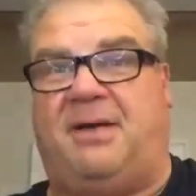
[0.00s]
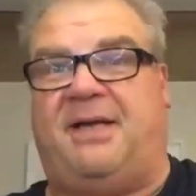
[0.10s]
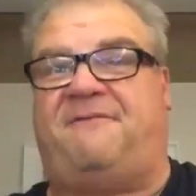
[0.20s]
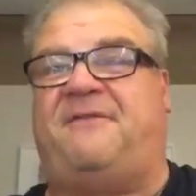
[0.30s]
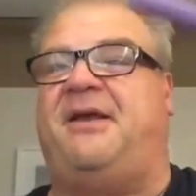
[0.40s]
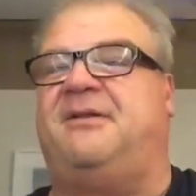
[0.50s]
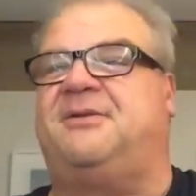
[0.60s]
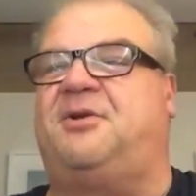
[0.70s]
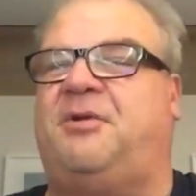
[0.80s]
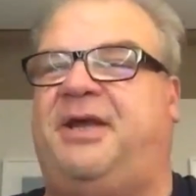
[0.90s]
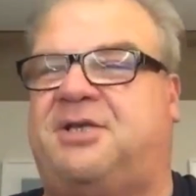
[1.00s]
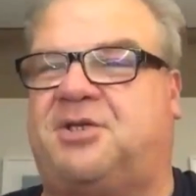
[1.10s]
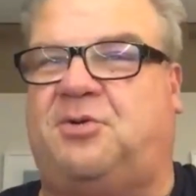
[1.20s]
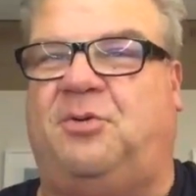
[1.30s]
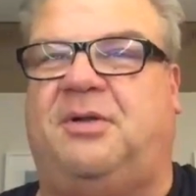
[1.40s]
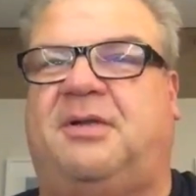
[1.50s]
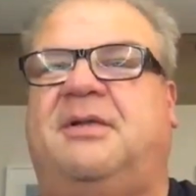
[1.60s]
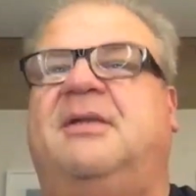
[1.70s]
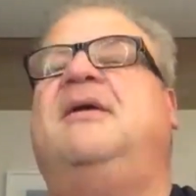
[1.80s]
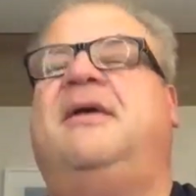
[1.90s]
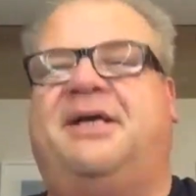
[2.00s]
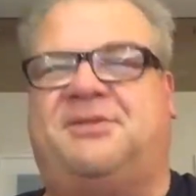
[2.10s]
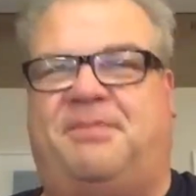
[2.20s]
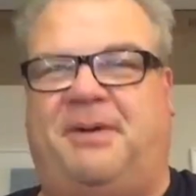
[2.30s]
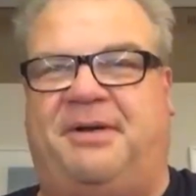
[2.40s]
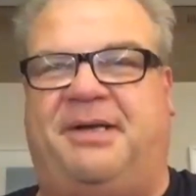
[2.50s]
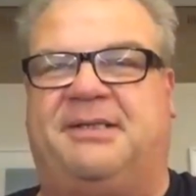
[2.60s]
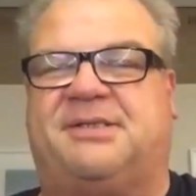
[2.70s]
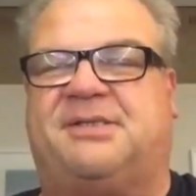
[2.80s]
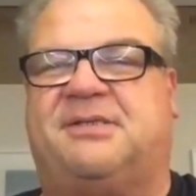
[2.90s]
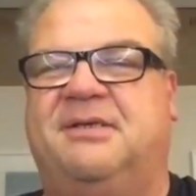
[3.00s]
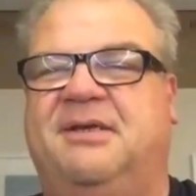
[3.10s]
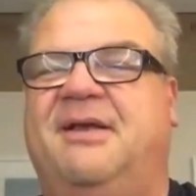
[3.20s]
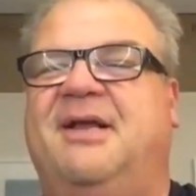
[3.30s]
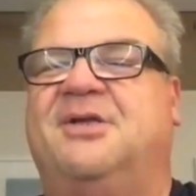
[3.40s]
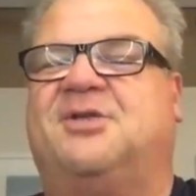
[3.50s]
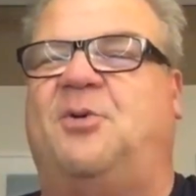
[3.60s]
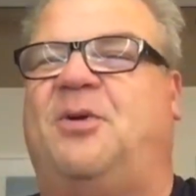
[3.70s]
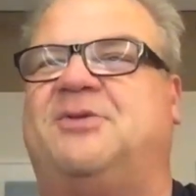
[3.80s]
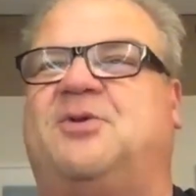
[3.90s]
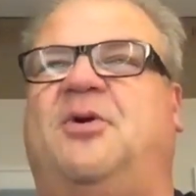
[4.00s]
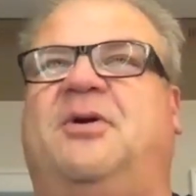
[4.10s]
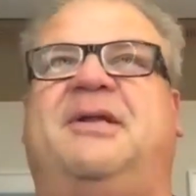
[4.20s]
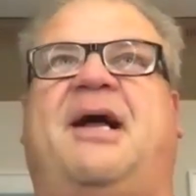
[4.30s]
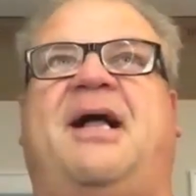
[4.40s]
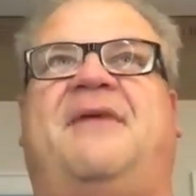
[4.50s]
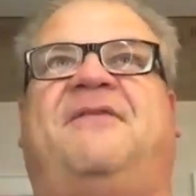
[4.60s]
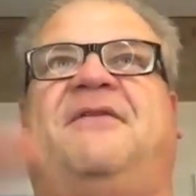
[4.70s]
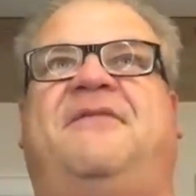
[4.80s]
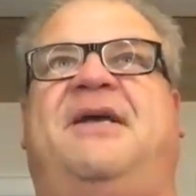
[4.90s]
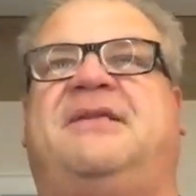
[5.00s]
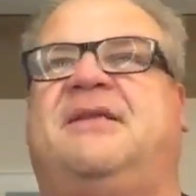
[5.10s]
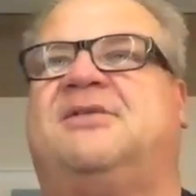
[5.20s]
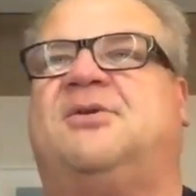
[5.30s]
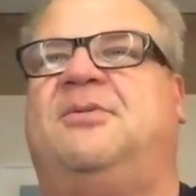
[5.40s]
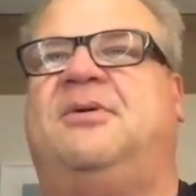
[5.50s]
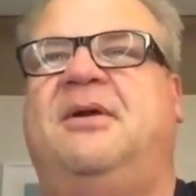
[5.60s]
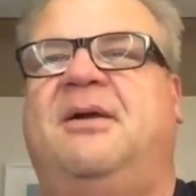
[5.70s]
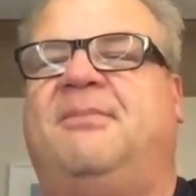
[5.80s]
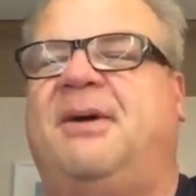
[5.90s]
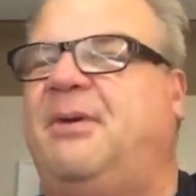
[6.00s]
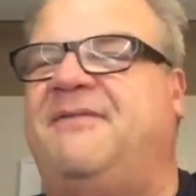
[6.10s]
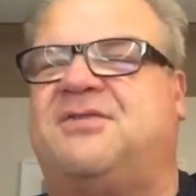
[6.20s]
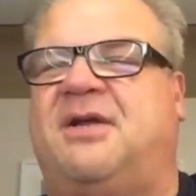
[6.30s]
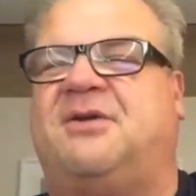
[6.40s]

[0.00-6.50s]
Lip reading: my failed Greek school experience. So when I was going alpha, beta, so my wife's